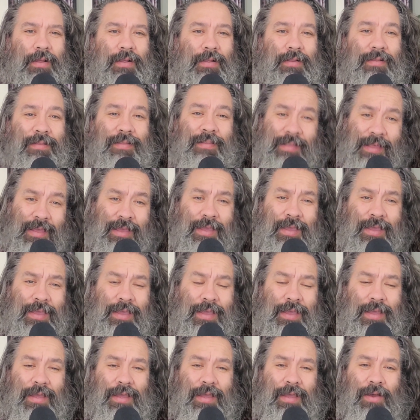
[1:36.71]
Z
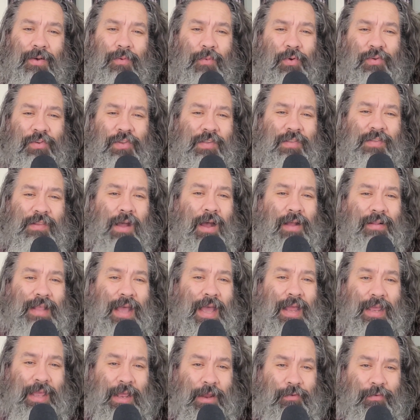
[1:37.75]
were just not
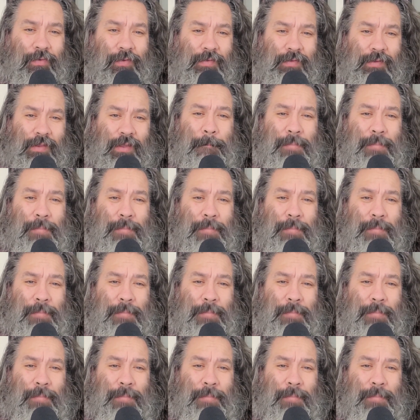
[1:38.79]
that interesting.